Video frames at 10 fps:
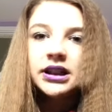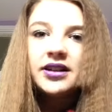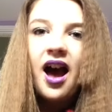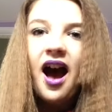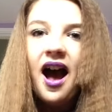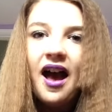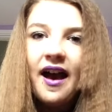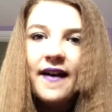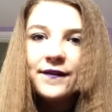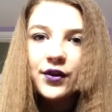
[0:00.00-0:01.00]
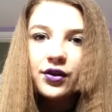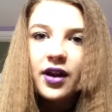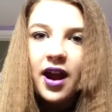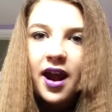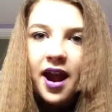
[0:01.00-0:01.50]
Not
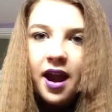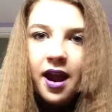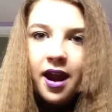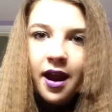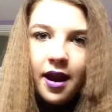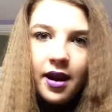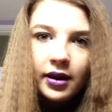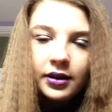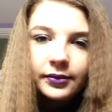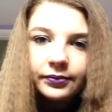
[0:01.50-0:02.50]
afraid.